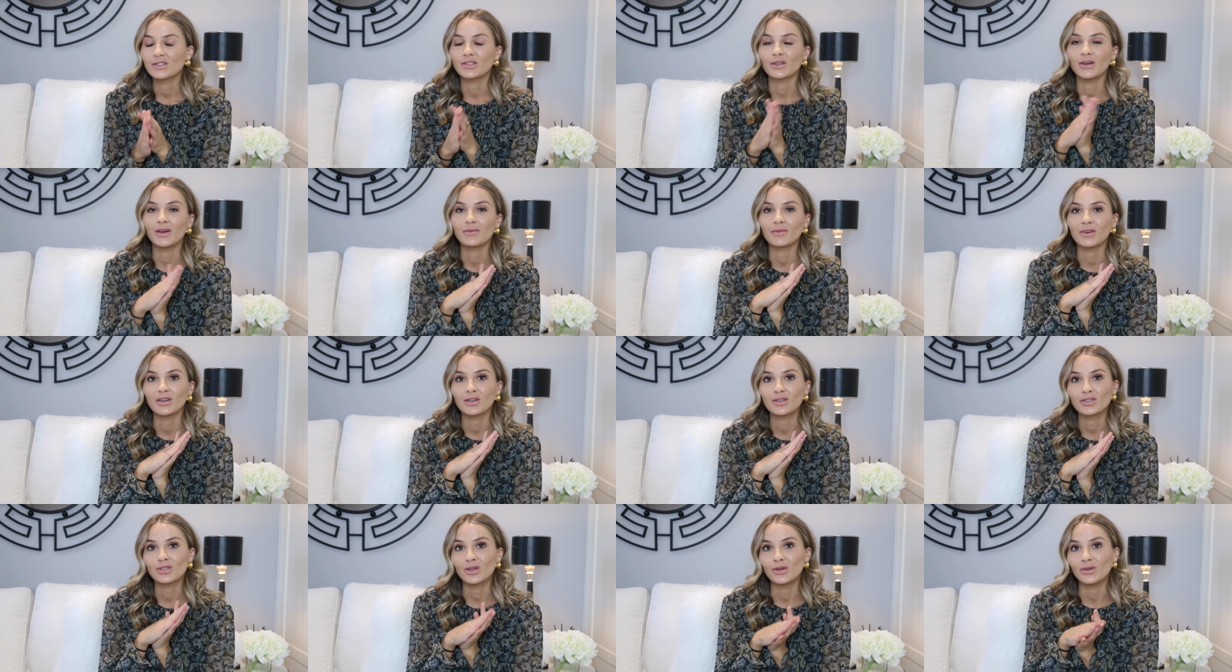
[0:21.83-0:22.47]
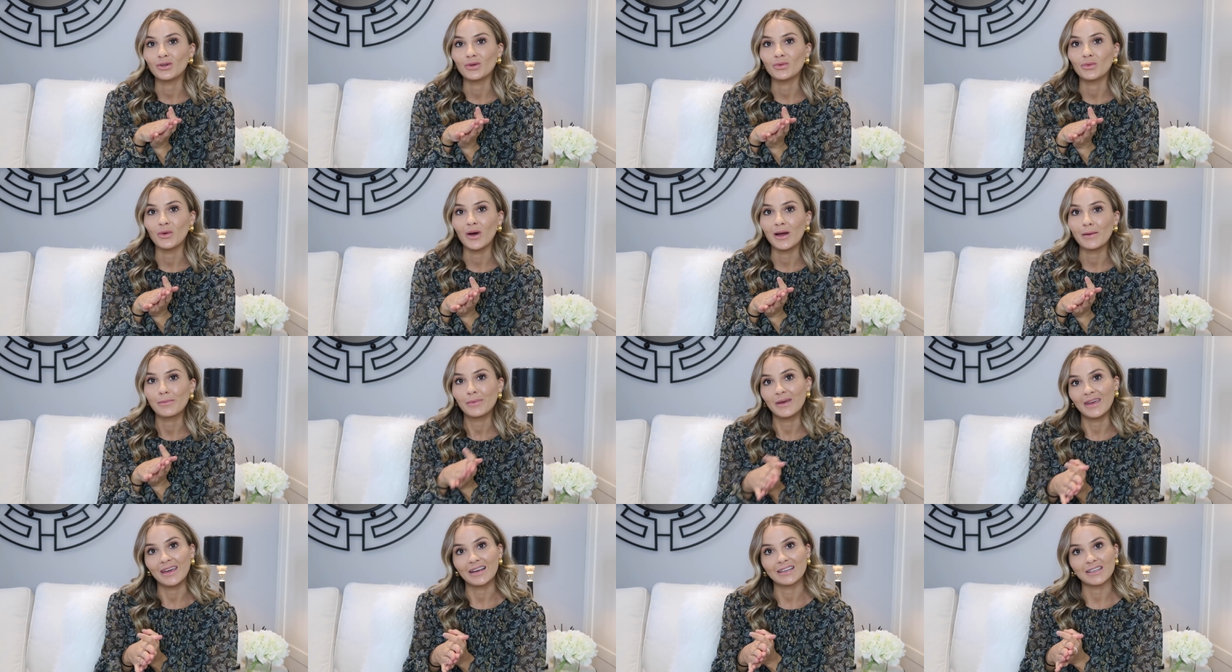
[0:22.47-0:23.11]
So I'm going to show you
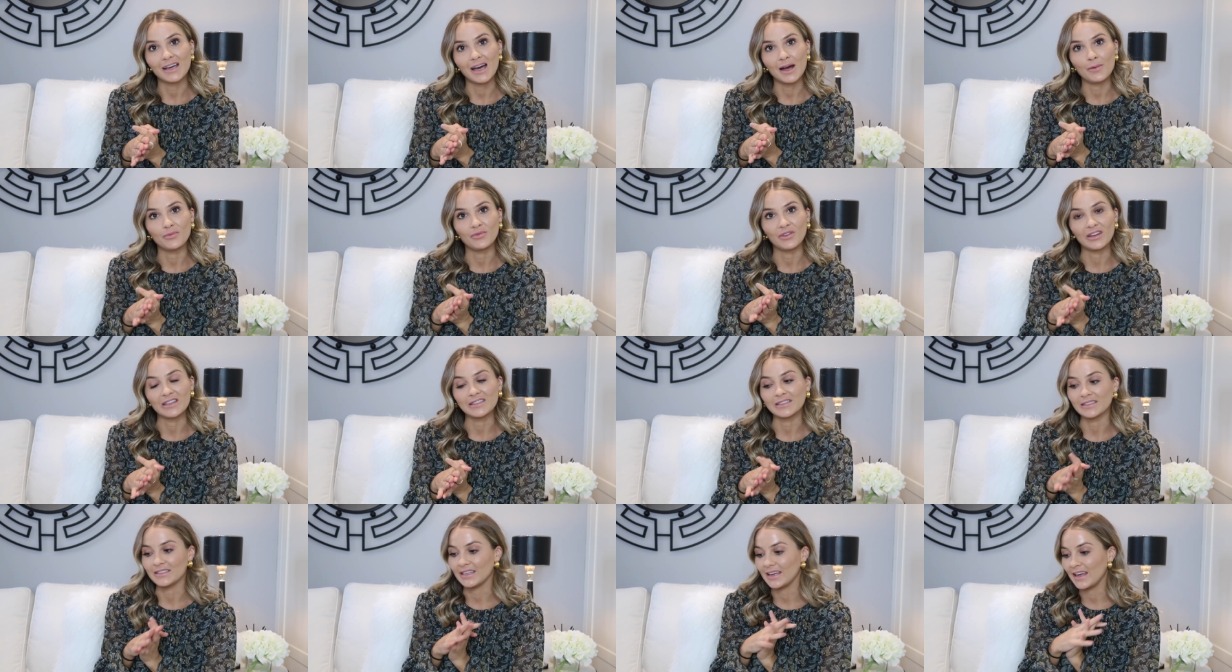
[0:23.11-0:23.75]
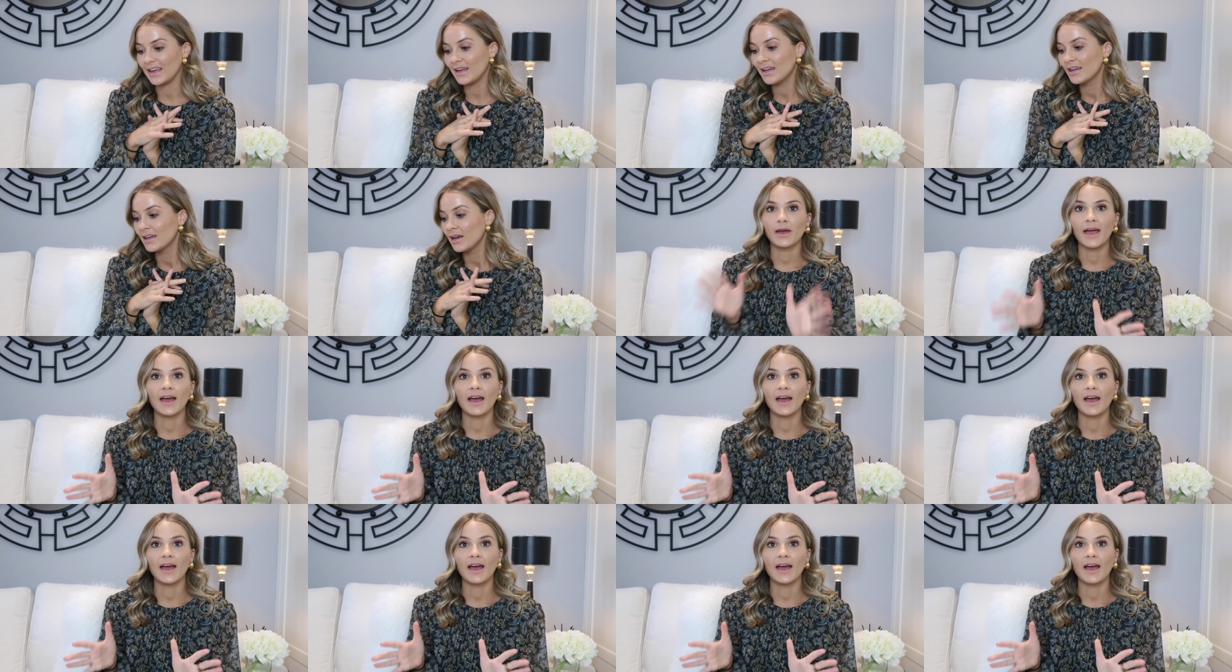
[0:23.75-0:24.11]
what I picked up recently.